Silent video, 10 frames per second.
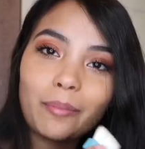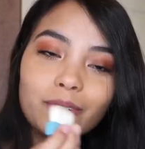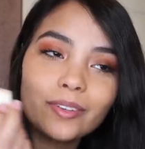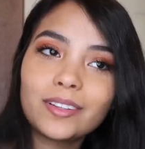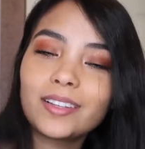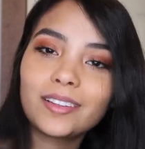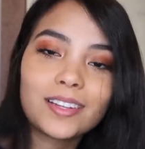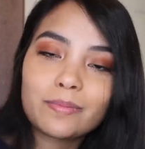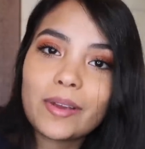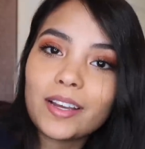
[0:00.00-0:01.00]
I'm doing
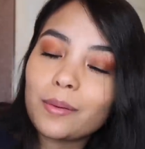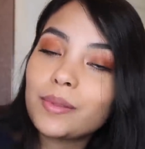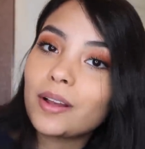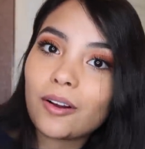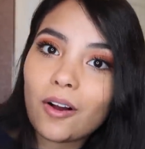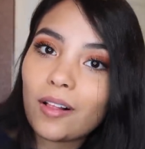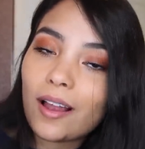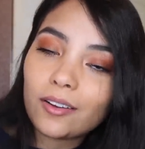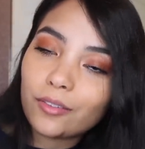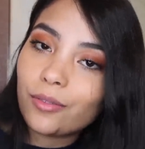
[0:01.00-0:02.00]
this makeup thing all
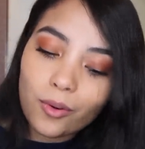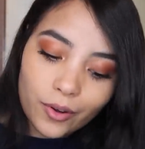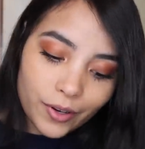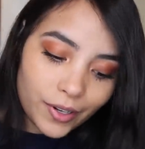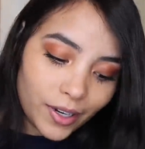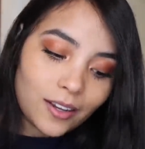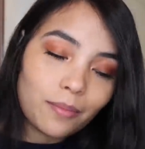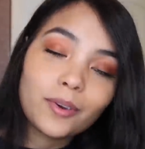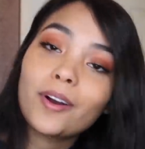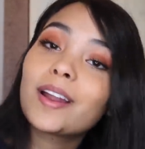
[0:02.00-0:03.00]
out of order, so I'm
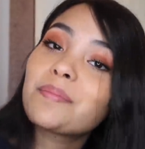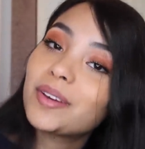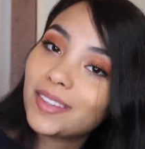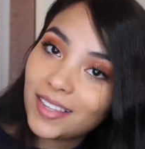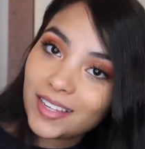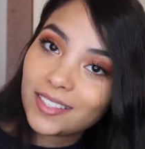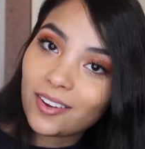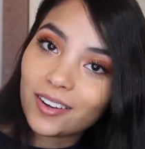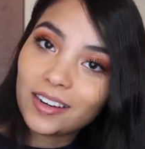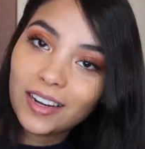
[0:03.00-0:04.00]
gonna go ahead and put this
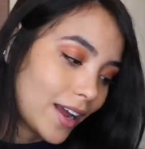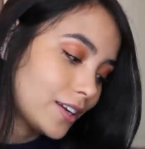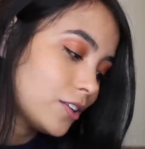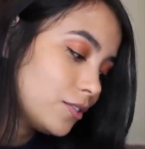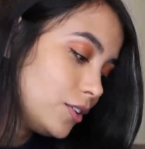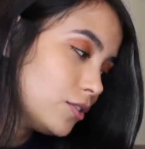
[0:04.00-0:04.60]
on. Now, I don't